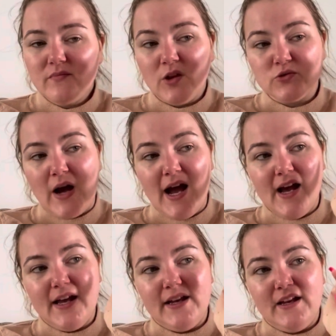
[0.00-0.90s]
So
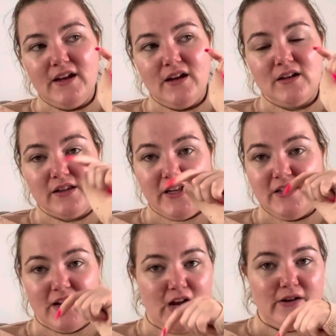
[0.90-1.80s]
I
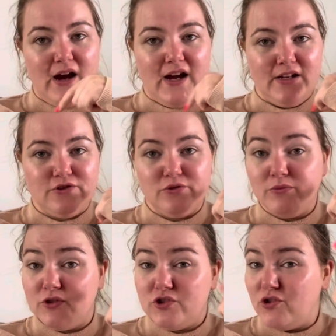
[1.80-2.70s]
clean now. I do
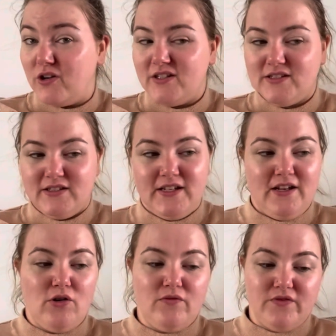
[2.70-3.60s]
majority
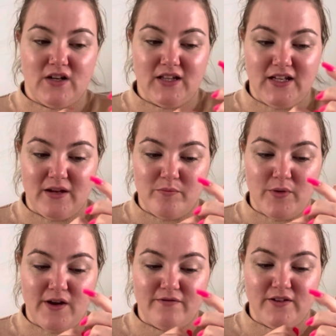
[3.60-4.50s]
of the cleaning,
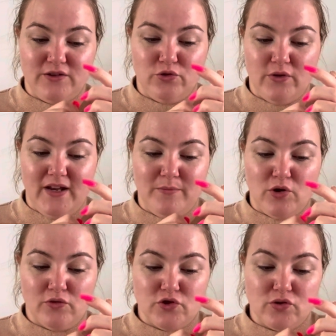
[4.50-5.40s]
but if they do need me
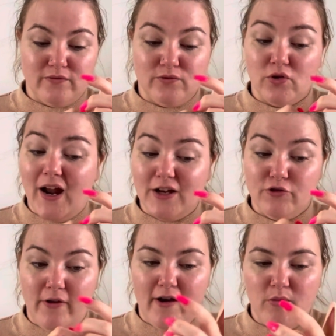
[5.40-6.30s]
on the shop floor, I do
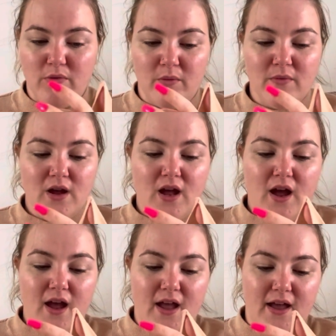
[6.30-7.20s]
help them.
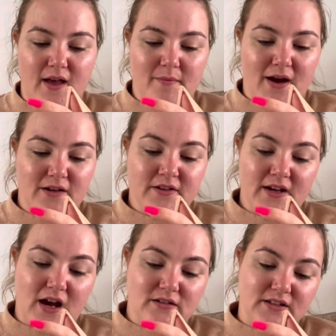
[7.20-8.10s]
I think
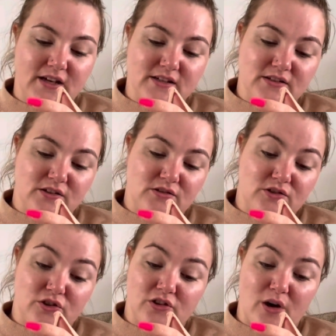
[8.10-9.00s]
Aldi is a
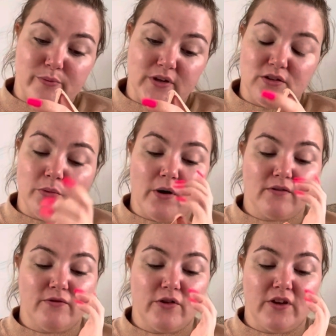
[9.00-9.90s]
good company to work
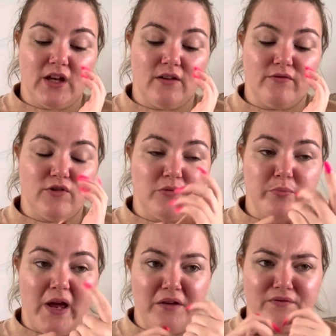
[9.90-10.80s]
for. They give good
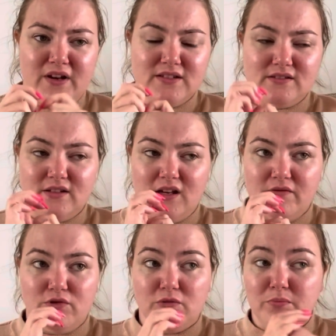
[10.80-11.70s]
benefits, they
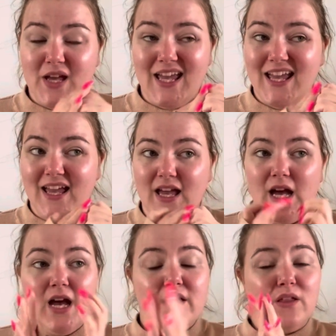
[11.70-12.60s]
give good pay,
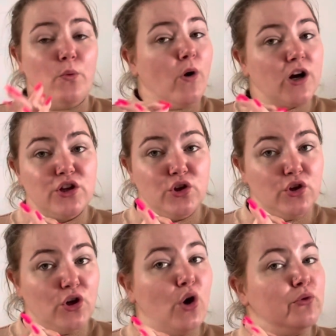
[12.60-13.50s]
they work you